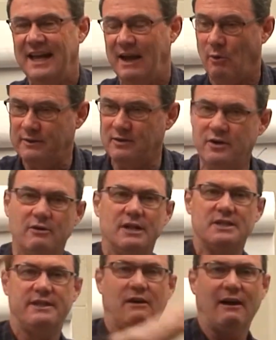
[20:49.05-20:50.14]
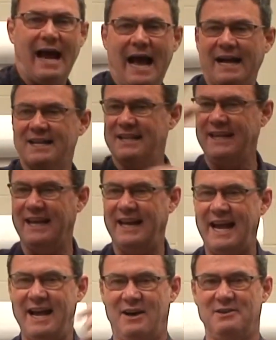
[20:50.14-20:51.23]
And what they're doing is they're acting it
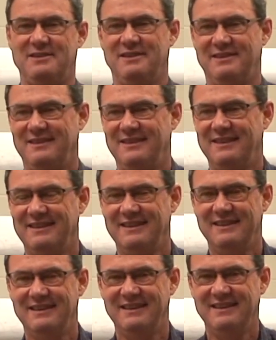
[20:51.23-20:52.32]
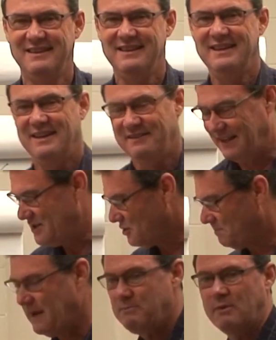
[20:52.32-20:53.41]
out. These are
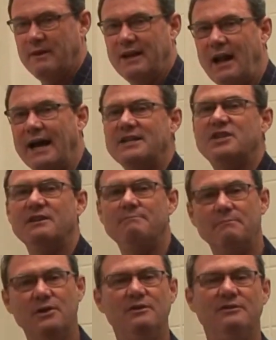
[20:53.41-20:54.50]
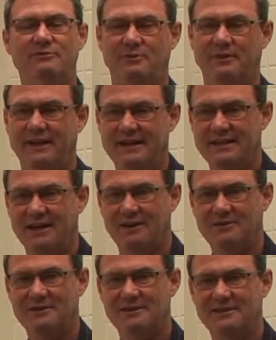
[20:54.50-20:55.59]
people that like to move when they
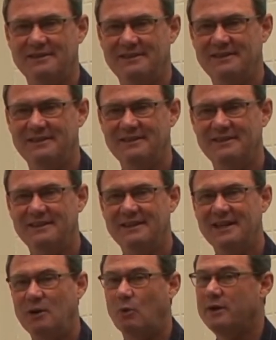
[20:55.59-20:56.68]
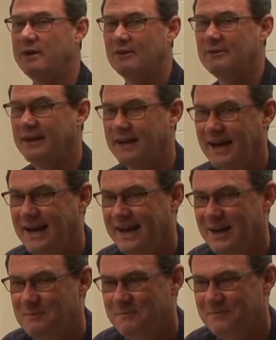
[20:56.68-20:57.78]
talk. What do y'all think I
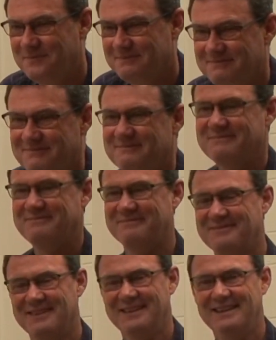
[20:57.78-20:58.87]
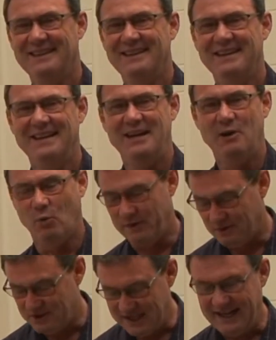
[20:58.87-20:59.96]
am? When
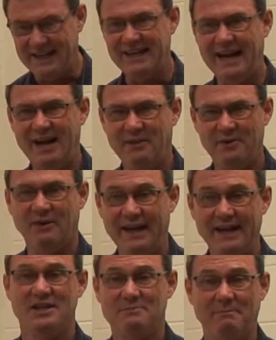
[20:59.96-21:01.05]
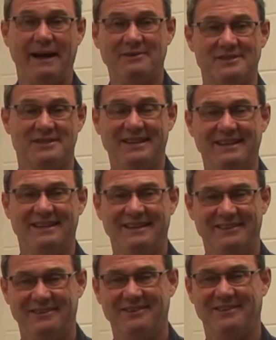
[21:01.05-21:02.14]
they're sitting down, their leg is bouncing.
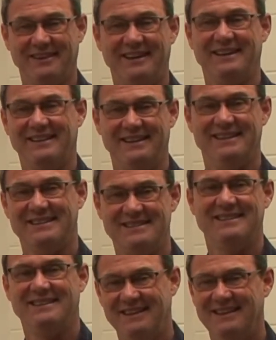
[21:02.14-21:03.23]
They're going like this.